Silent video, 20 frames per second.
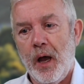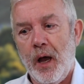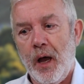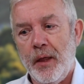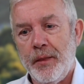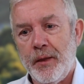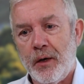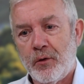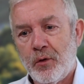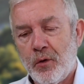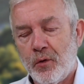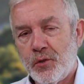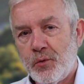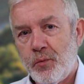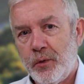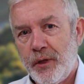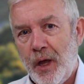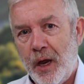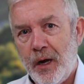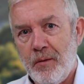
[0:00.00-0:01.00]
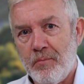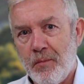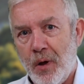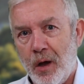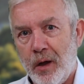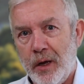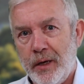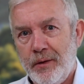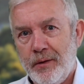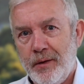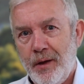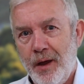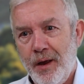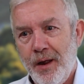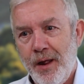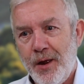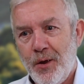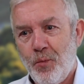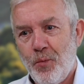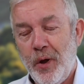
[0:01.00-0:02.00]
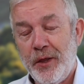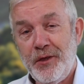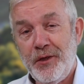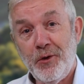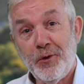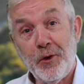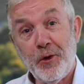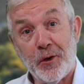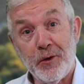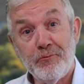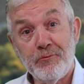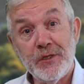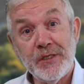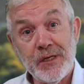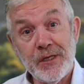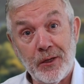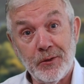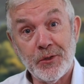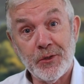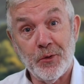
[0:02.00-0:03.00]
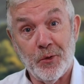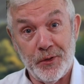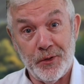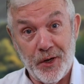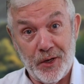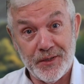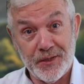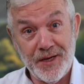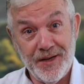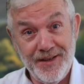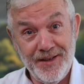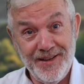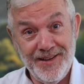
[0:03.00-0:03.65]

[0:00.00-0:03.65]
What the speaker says: And then, of course, with that in mind, whether you've got a result or not.